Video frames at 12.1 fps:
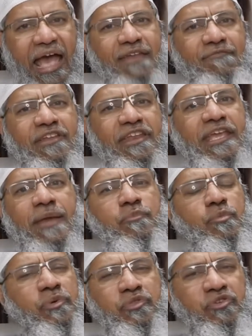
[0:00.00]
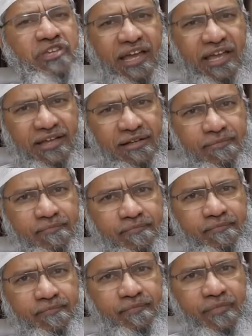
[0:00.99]
And when he came to Putrajaya
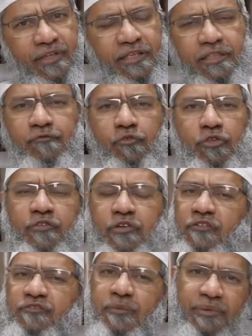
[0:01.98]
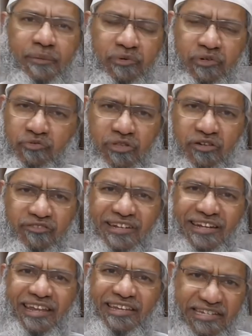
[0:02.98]
in the fourth week of September
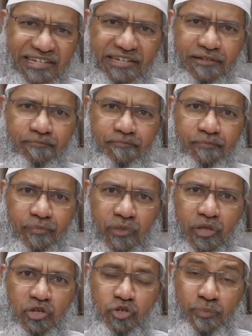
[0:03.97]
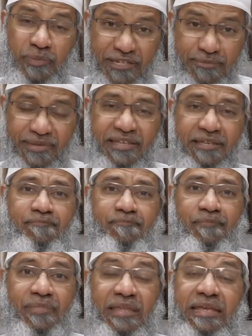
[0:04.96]
2019 to meet me,
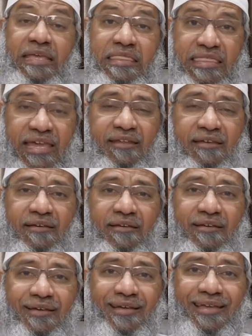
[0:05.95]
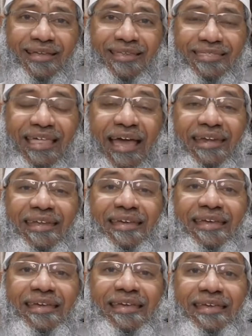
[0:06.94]
he said
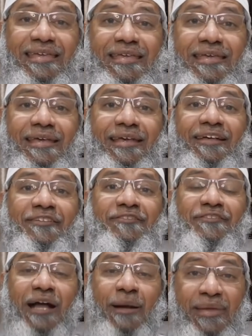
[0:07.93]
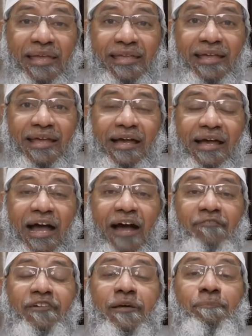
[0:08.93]
that he is coming
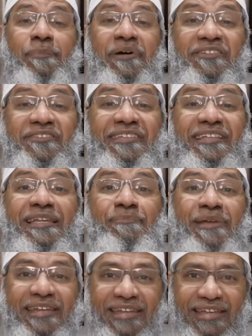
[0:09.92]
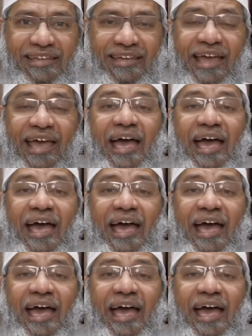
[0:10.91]
after personally meeting